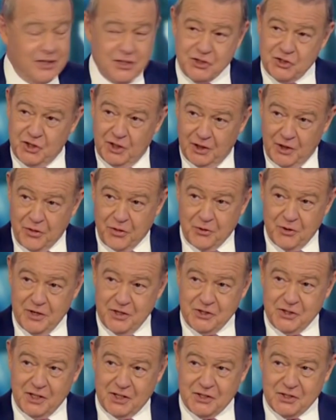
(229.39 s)
It's still at
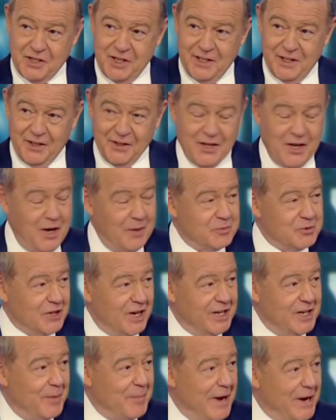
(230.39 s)
316 on the
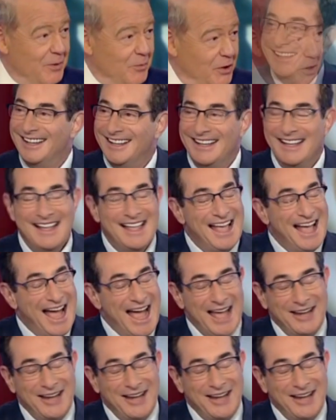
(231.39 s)
upside, no matter what you said.